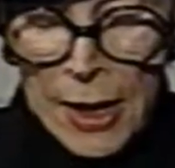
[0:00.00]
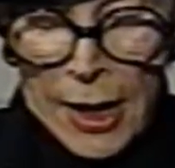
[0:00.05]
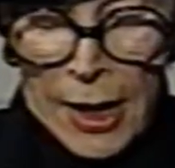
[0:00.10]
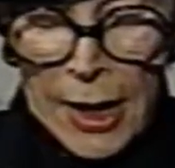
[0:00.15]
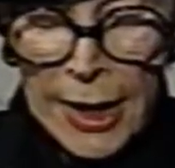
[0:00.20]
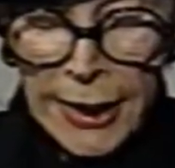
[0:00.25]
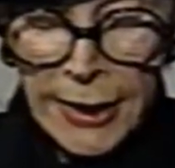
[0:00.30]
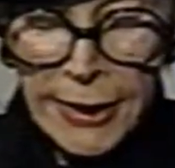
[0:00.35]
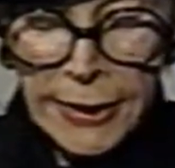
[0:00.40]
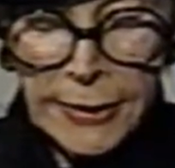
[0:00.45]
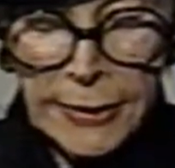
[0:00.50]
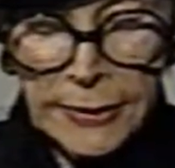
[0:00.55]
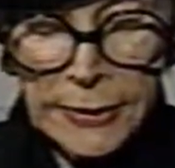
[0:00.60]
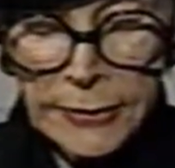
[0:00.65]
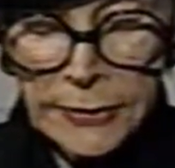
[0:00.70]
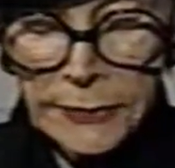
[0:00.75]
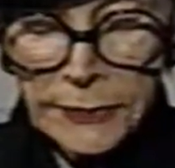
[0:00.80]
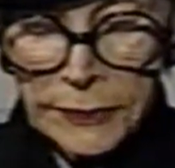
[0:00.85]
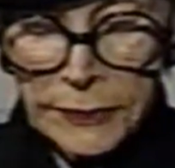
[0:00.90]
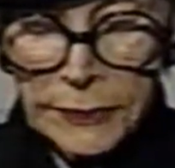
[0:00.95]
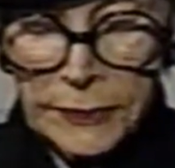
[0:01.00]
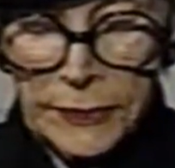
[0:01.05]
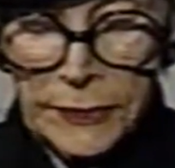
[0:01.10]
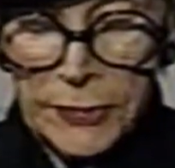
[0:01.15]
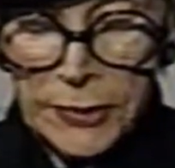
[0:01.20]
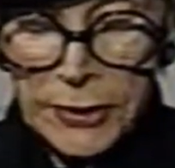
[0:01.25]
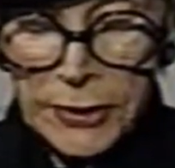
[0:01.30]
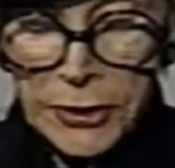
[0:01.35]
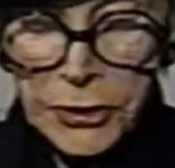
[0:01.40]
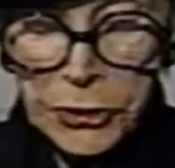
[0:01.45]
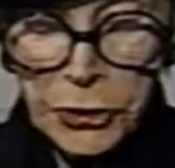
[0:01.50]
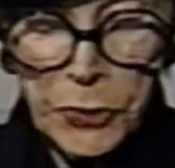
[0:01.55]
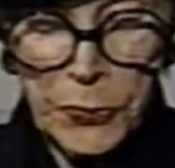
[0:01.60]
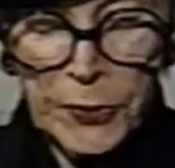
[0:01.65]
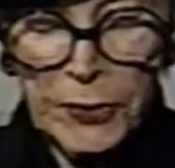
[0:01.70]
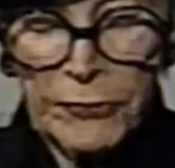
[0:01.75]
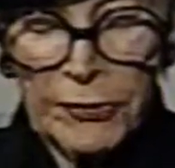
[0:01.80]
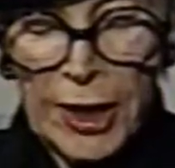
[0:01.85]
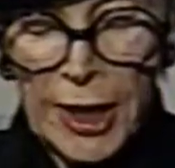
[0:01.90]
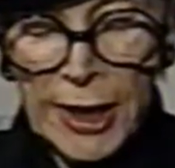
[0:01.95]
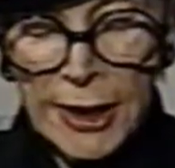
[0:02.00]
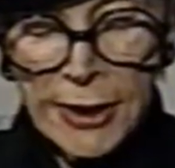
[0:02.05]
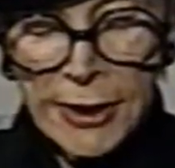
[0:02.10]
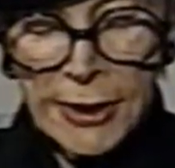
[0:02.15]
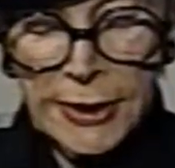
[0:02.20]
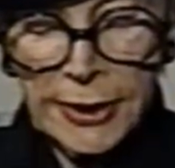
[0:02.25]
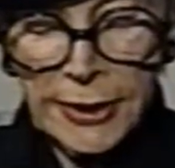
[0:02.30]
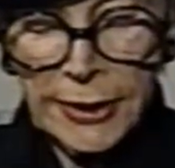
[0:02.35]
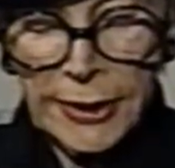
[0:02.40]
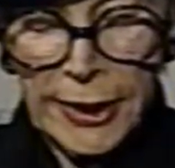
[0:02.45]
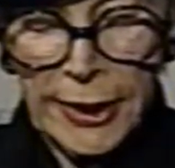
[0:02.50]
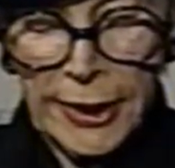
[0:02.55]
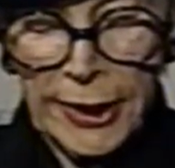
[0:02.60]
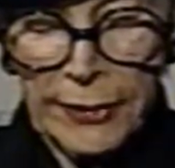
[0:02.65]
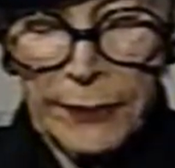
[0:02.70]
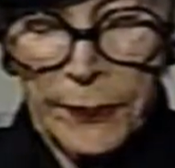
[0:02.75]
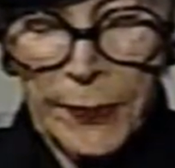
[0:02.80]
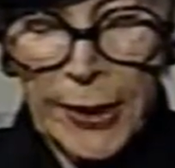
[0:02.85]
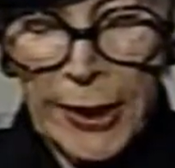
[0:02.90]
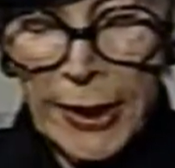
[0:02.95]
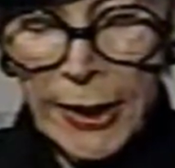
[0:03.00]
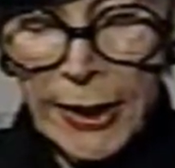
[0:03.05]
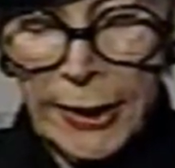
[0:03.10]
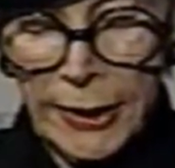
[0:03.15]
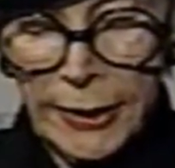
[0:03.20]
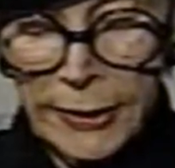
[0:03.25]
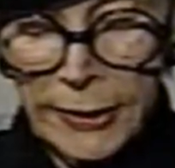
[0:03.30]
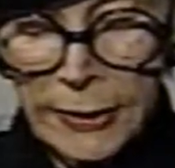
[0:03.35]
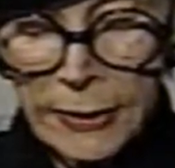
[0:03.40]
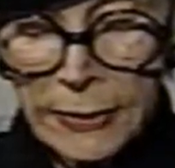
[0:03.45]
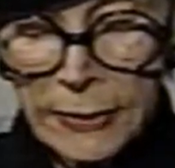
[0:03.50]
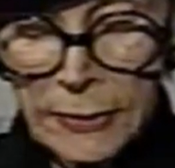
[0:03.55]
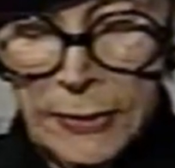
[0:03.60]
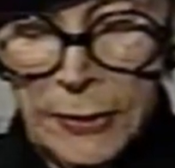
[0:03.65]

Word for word: I uh, supervised a campaign